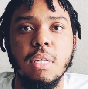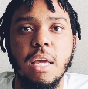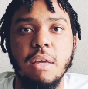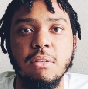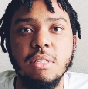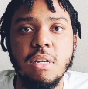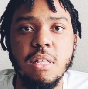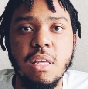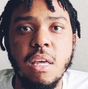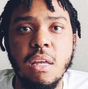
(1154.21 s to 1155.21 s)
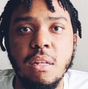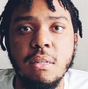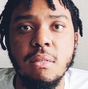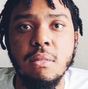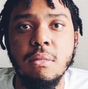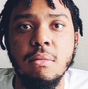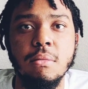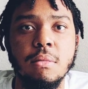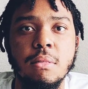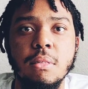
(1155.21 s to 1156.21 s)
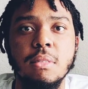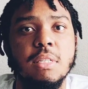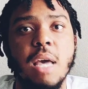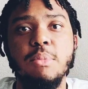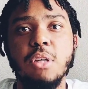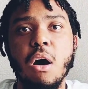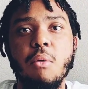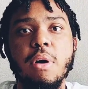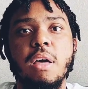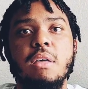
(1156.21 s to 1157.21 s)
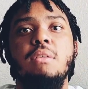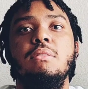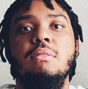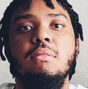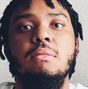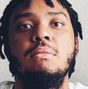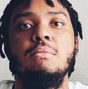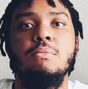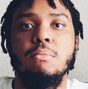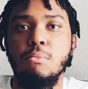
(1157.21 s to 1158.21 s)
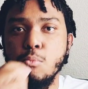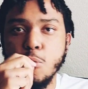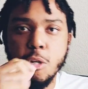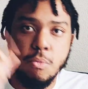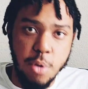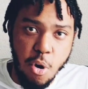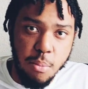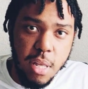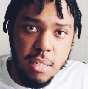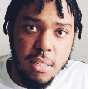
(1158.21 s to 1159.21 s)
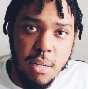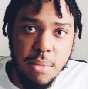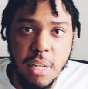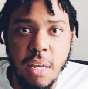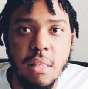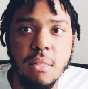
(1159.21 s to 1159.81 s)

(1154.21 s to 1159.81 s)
And until then, same as always, we're going to bless it up together.